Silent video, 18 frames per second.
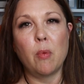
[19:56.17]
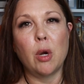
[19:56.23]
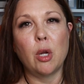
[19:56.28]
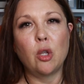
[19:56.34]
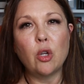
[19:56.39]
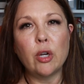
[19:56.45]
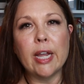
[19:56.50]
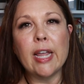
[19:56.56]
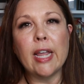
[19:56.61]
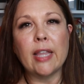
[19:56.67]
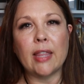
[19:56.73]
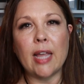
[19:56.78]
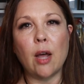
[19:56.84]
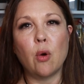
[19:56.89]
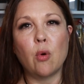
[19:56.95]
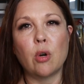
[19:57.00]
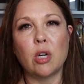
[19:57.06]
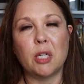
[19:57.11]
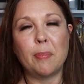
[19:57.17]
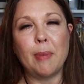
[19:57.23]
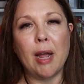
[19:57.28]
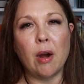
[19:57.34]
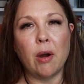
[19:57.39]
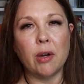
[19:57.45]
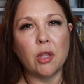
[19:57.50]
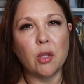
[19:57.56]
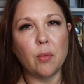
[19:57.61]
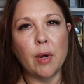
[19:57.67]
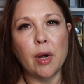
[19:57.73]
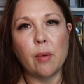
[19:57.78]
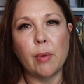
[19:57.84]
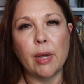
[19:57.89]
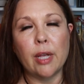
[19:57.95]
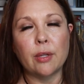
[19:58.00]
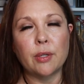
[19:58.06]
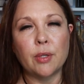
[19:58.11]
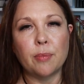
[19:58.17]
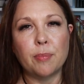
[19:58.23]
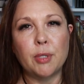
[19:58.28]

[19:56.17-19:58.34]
We're looking at that horsepower at the rear wheels.